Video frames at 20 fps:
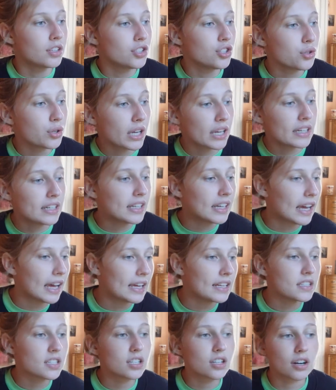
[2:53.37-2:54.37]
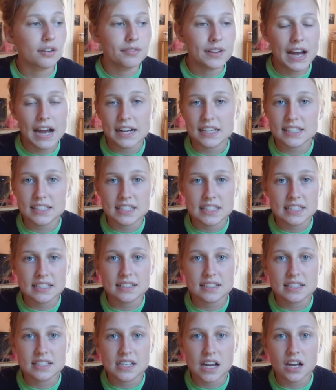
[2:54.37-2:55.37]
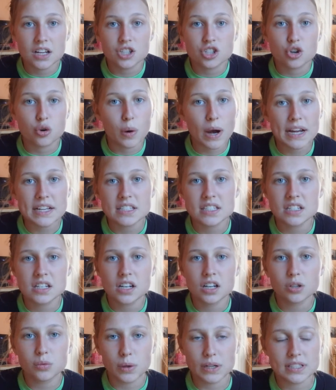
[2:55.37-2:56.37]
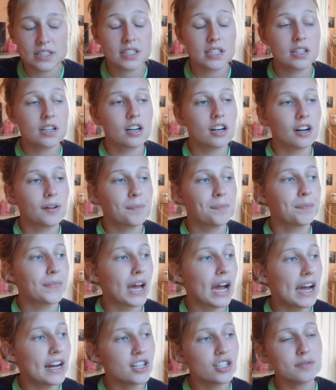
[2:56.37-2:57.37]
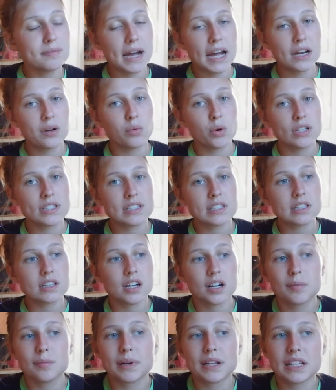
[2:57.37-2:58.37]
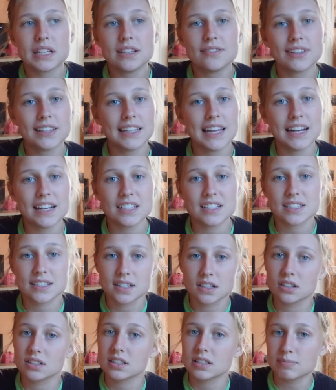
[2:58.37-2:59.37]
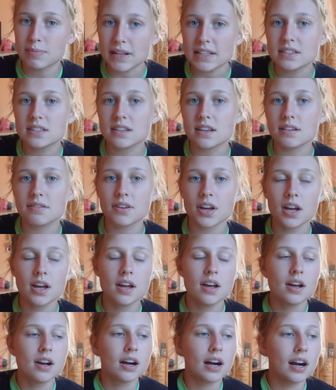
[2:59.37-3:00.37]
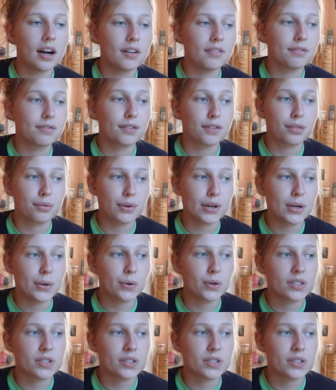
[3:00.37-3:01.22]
you can get your vaccines done twice a year, once a year. I do mine once a year, but even then it's still expensive um, for three